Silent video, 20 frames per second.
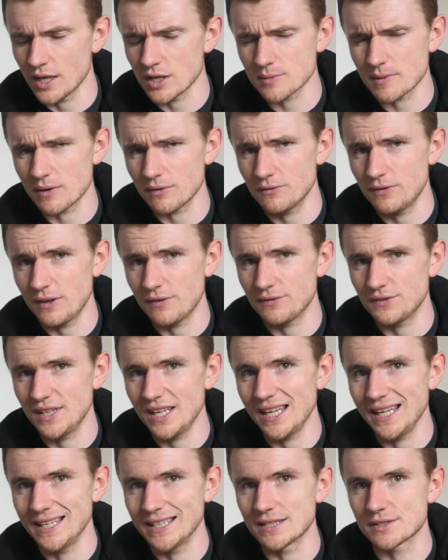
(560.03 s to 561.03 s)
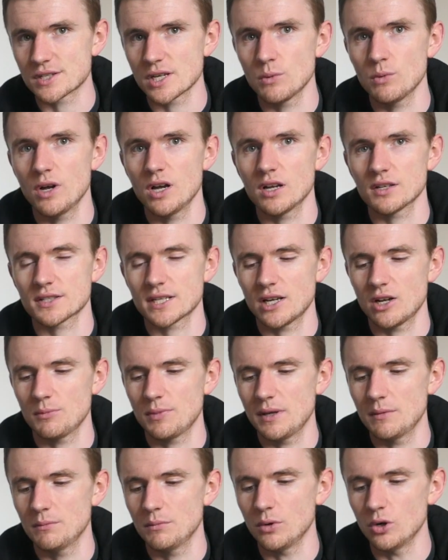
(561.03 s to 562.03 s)
That was about 15, so it worked out
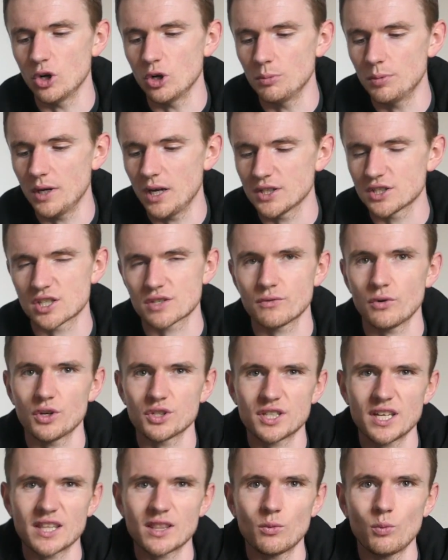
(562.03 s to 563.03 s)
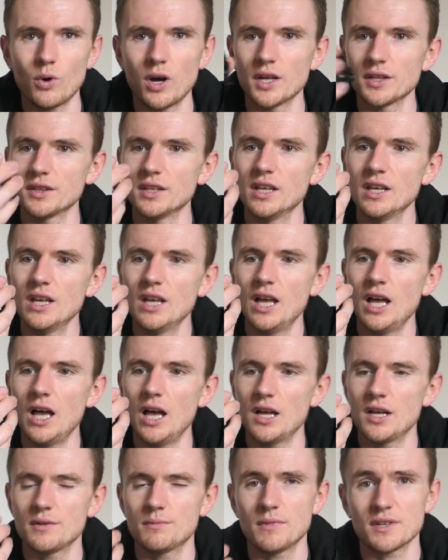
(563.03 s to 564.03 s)
a bit more, but I just thought I'd get the one.
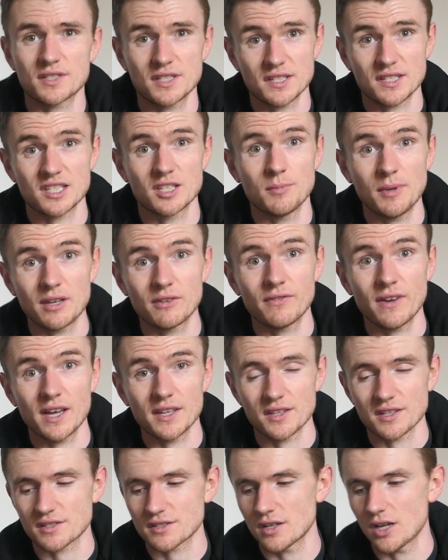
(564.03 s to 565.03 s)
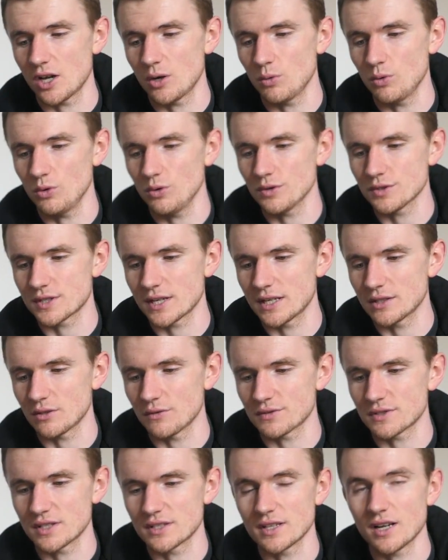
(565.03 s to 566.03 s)
My sister's a big fan of Star Wars
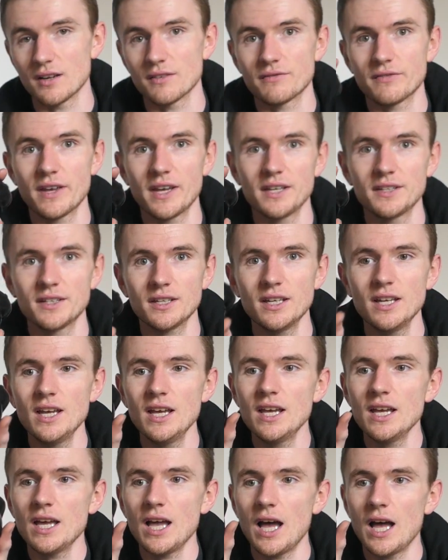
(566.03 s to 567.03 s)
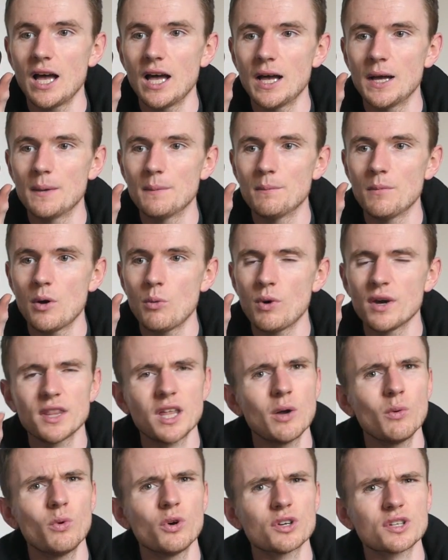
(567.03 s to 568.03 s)
and obviously Darth Vader.
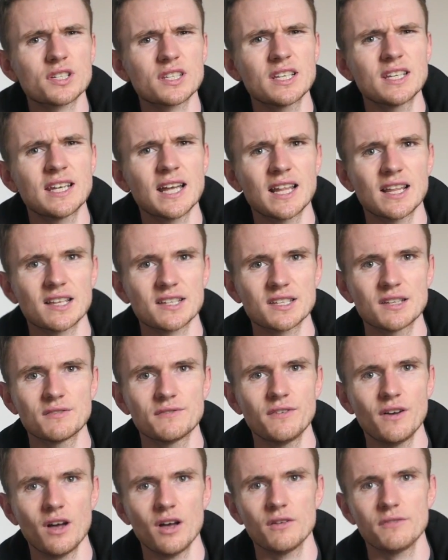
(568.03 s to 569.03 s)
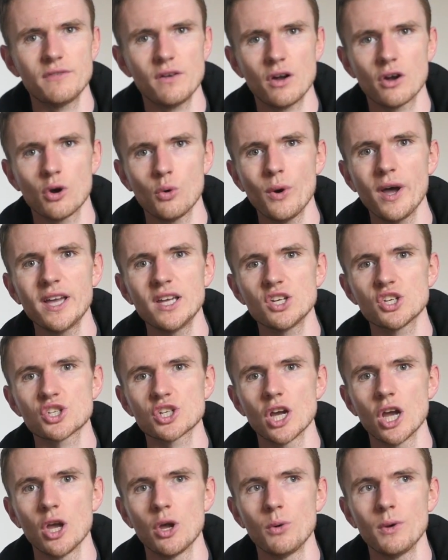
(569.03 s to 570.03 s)
When I watched the Galaxy Far, Far Away
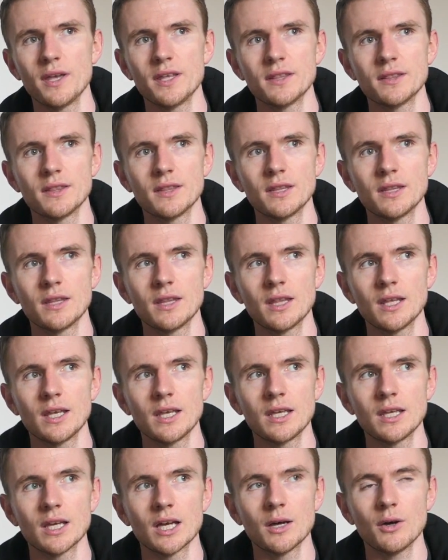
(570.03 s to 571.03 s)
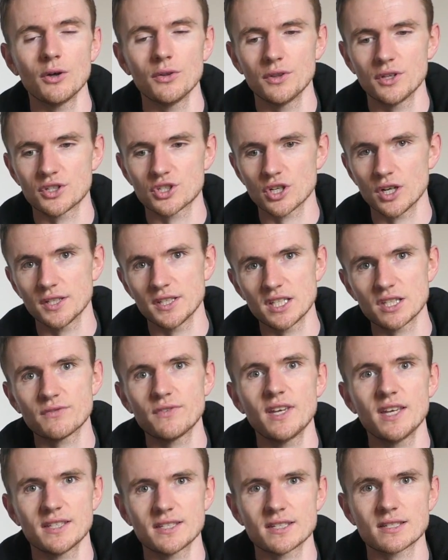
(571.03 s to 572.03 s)
show in the on the
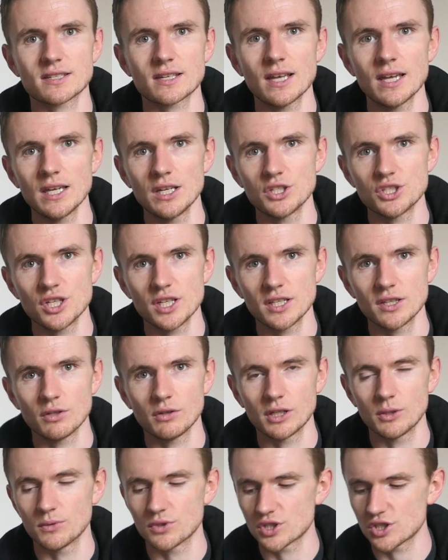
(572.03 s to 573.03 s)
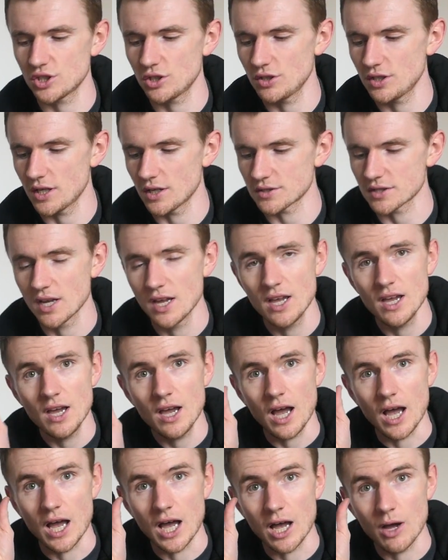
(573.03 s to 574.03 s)
Chinese theatre stage in Hollywood Studios,
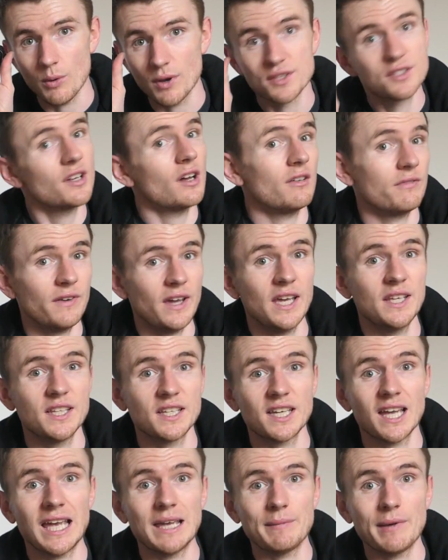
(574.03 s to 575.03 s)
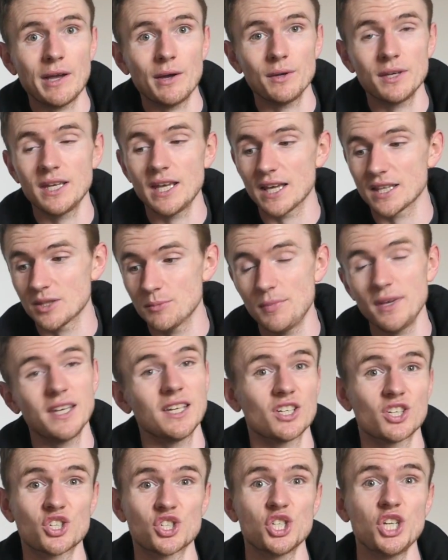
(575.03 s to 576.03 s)
when Darth Vader came out, he had the
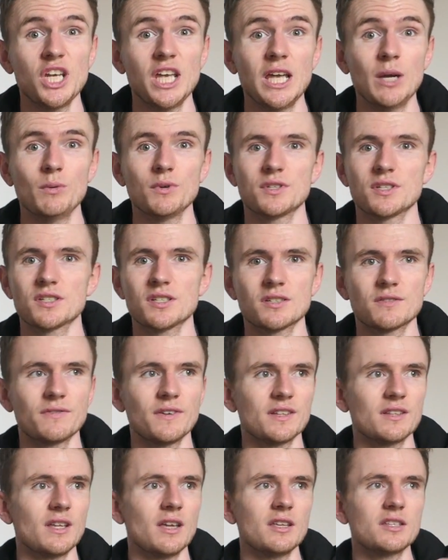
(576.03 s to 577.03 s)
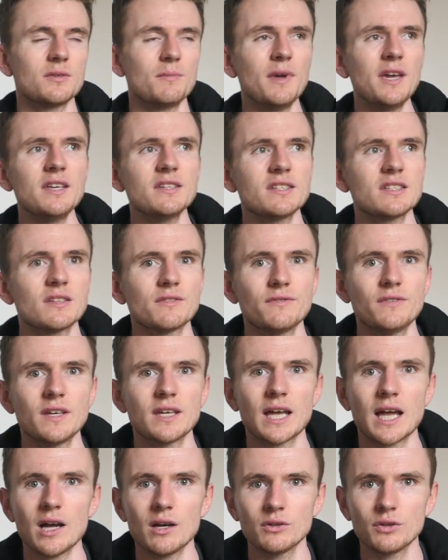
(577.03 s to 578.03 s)
biggest cheer, which is just fun. It's amazing to
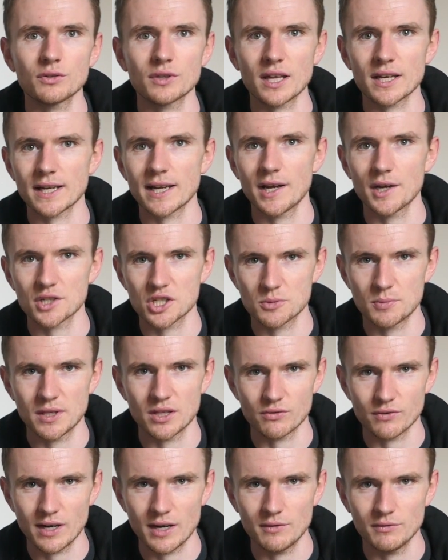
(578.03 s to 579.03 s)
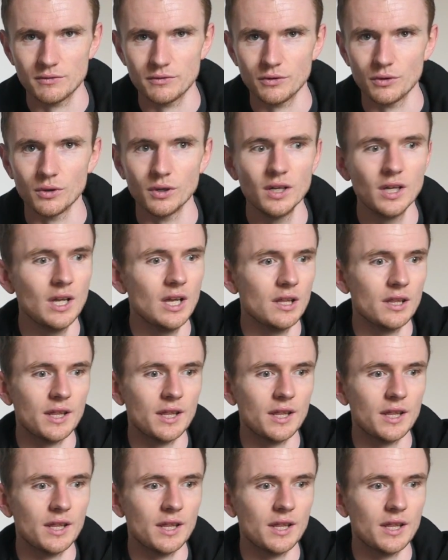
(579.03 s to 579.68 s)
think how long that character's been around for.